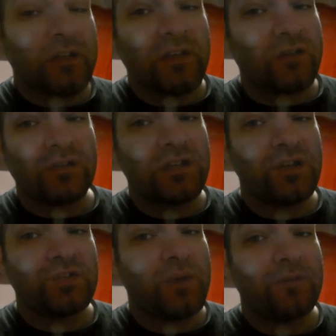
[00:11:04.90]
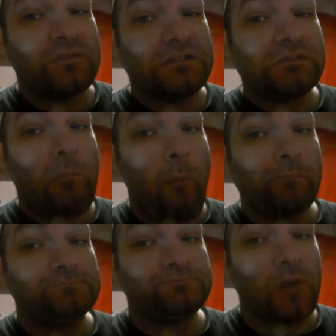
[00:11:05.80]
They're not English muffins.
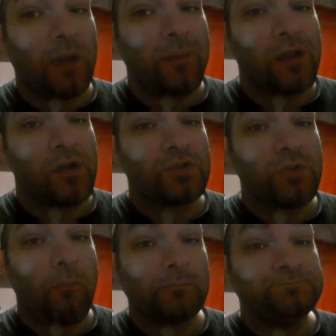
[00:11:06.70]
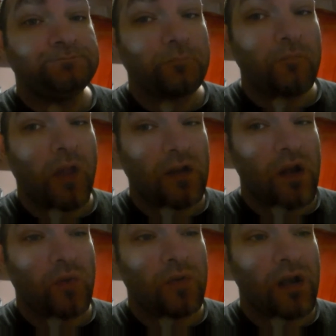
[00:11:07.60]
I'm English. And I
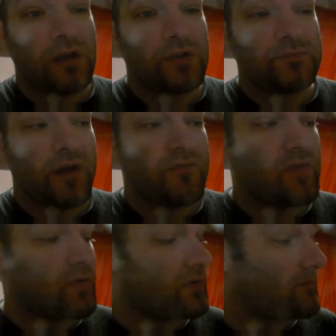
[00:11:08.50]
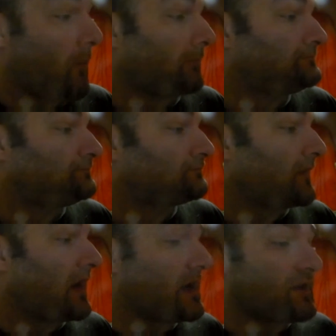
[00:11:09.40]
know what an English muffin
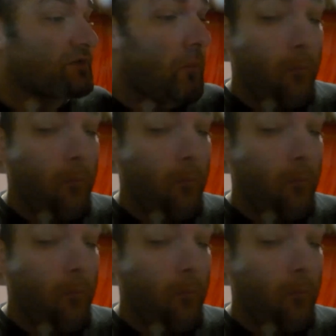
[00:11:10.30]
is.